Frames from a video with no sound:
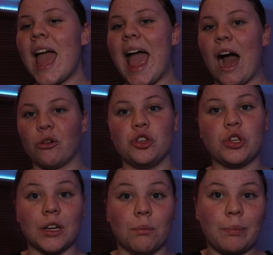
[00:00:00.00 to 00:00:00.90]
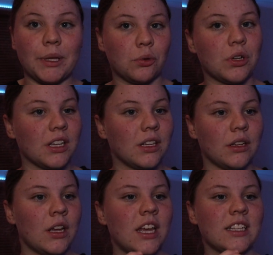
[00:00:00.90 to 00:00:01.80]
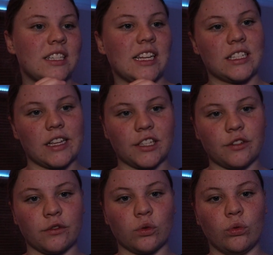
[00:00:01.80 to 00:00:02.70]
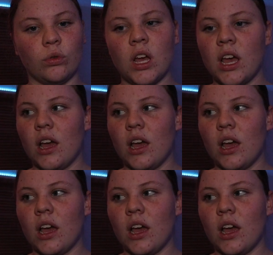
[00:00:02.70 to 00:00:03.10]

how you can build a successful,